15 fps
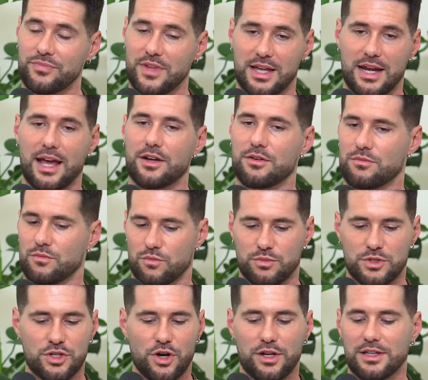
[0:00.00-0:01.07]
And I
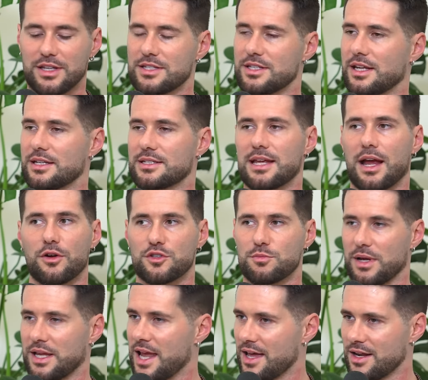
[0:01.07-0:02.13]
started listening to Terence
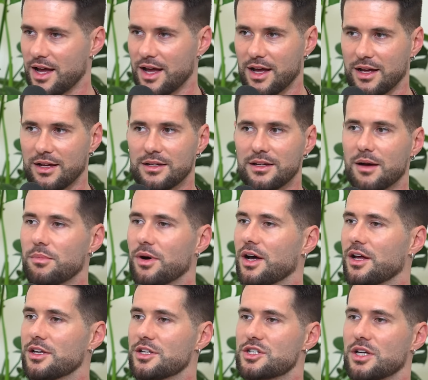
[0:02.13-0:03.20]
McKenna a
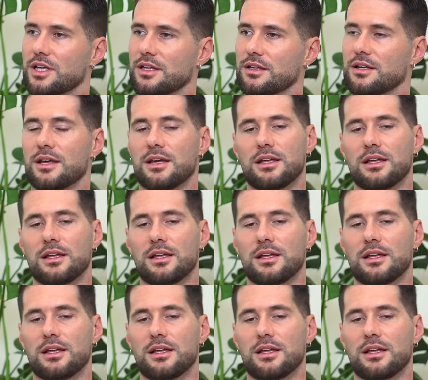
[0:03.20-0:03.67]
bunch and a